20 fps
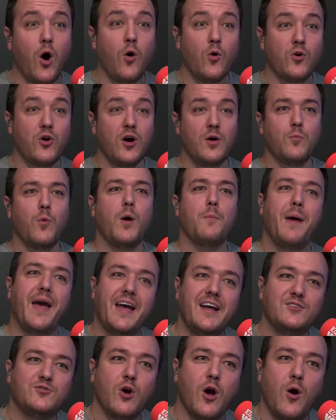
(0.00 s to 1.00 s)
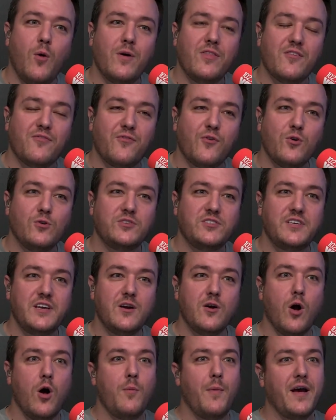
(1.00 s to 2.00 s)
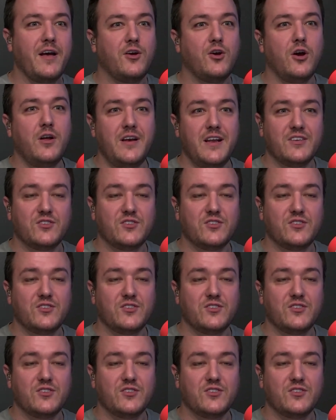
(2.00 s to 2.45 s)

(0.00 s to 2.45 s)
good. Yeah. What Pedro in the first year? Oh my goodness